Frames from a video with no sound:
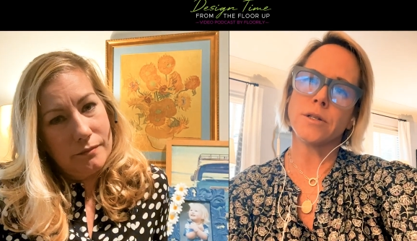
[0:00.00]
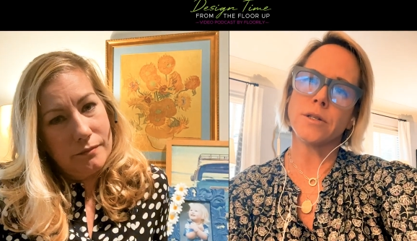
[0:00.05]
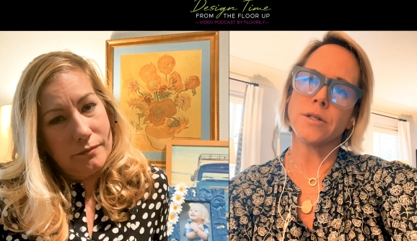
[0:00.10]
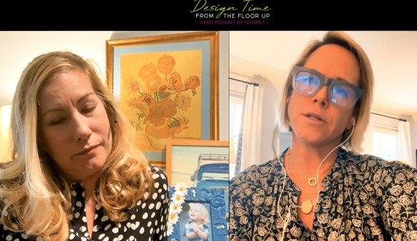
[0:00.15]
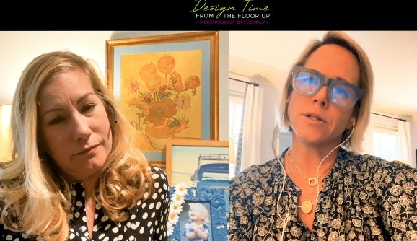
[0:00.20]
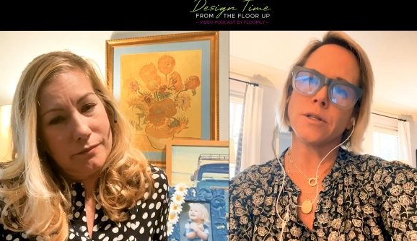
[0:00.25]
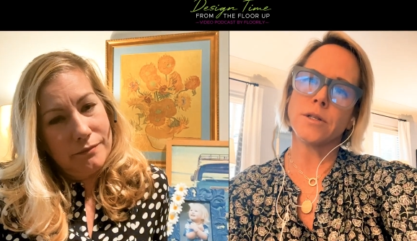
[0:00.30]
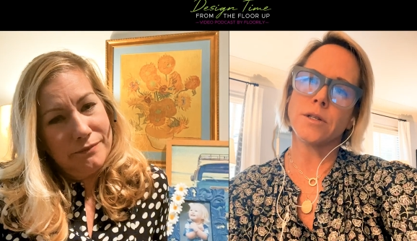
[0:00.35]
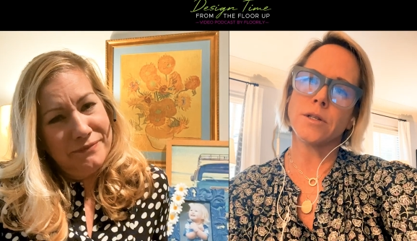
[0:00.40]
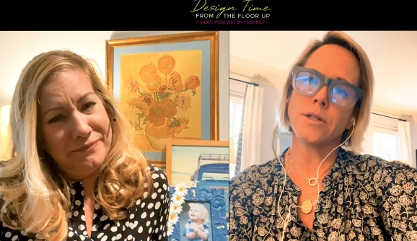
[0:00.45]

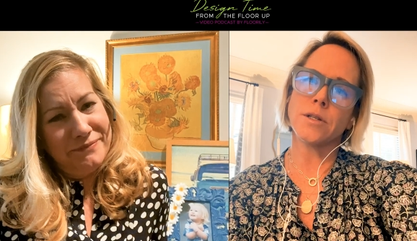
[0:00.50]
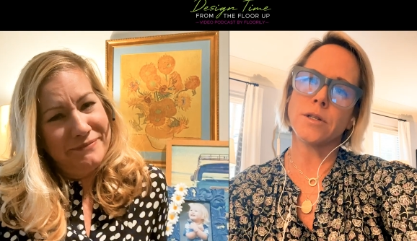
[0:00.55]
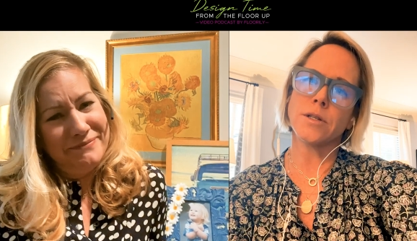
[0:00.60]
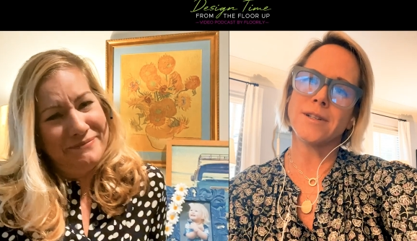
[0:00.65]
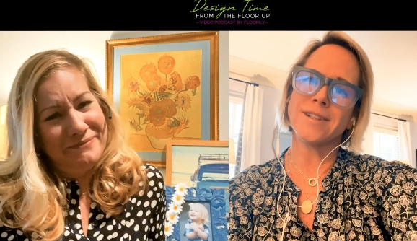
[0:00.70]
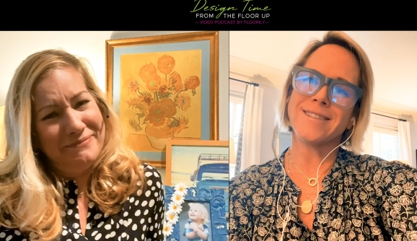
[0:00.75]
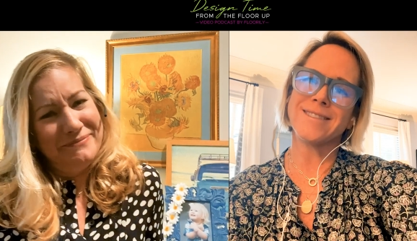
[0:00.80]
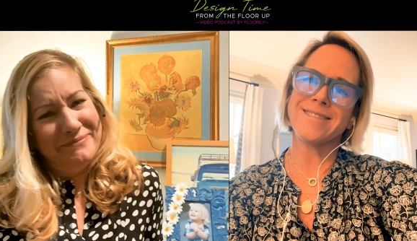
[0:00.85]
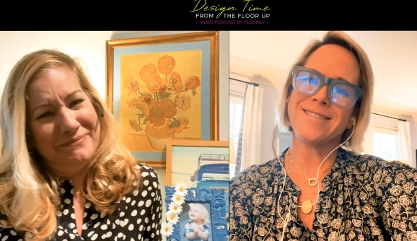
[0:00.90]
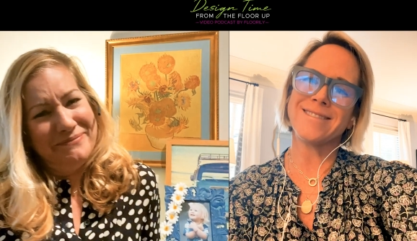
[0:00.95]

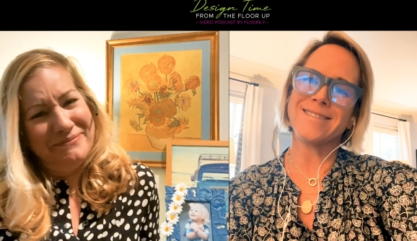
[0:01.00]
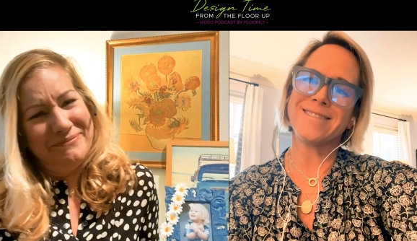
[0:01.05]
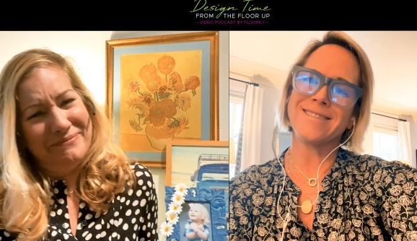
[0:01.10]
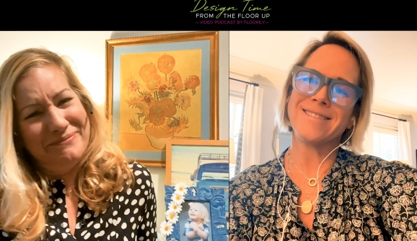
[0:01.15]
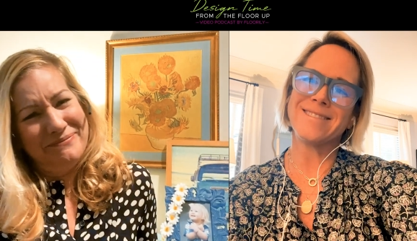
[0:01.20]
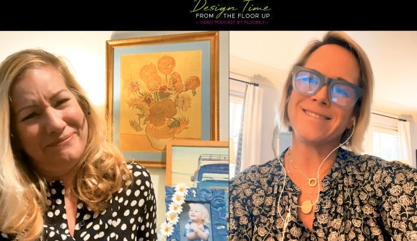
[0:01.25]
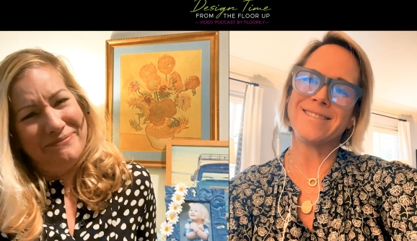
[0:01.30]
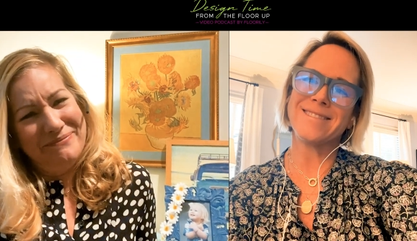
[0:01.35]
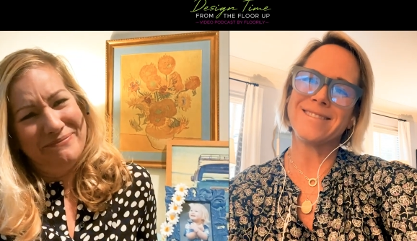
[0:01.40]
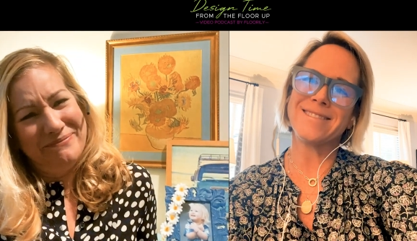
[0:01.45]

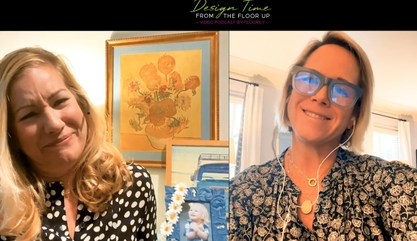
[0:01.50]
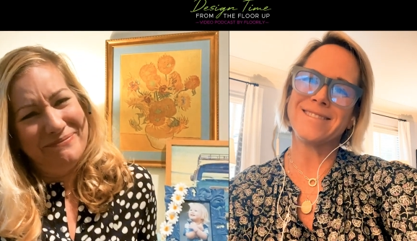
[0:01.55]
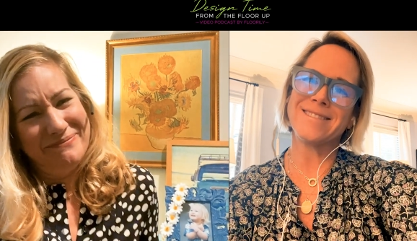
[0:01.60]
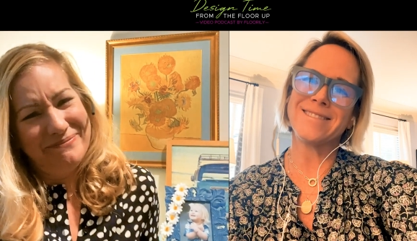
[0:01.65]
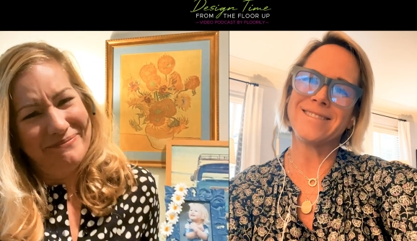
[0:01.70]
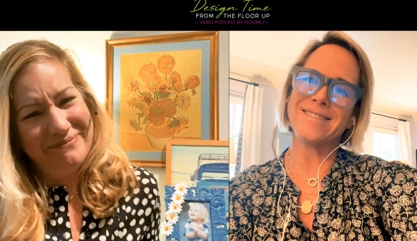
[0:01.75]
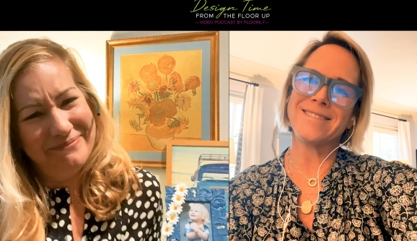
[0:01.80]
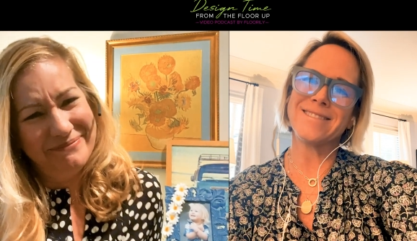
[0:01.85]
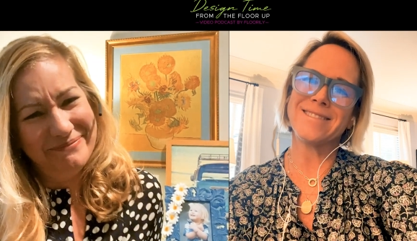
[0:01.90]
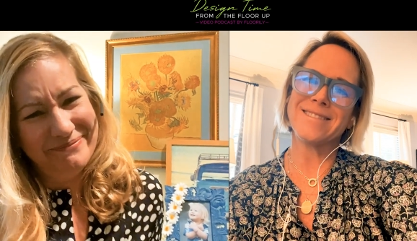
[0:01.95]

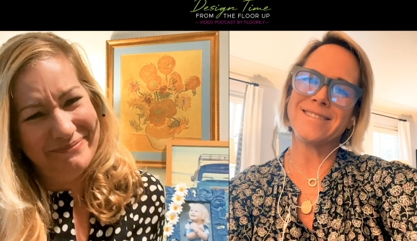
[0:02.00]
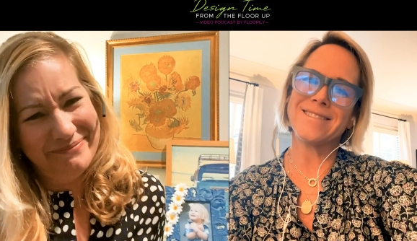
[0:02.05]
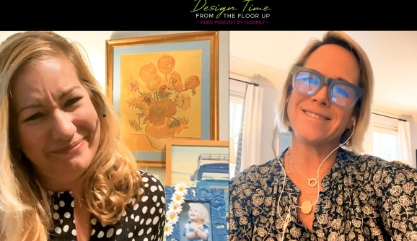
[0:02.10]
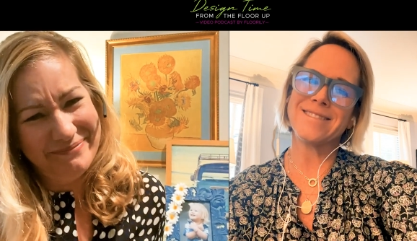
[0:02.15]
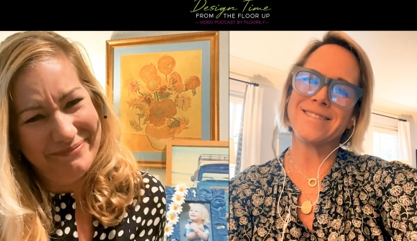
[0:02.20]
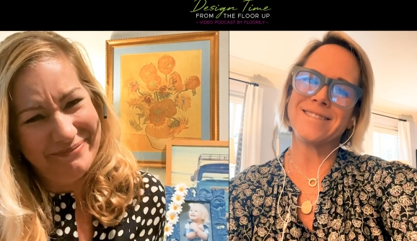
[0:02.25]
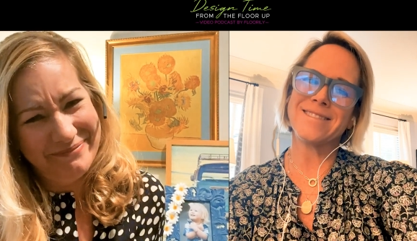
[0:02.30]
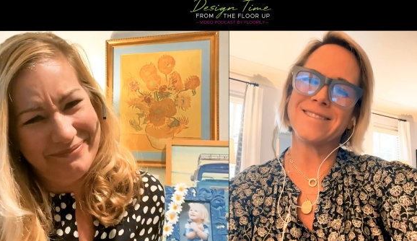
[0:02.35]
No one is speaking in this clip.